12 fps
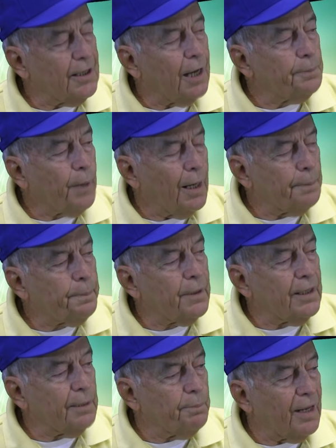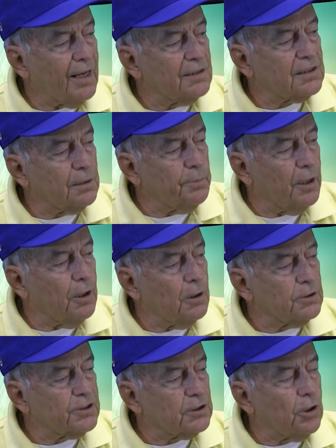I played
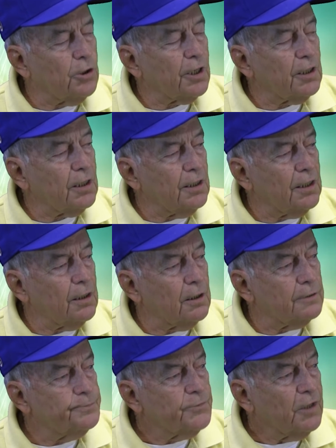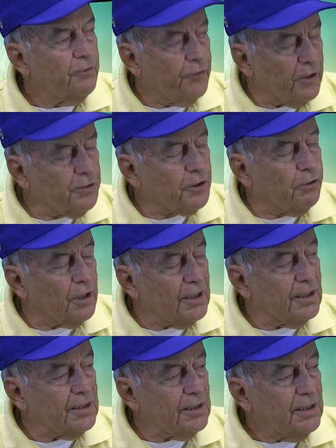basketball, started in 5th grade,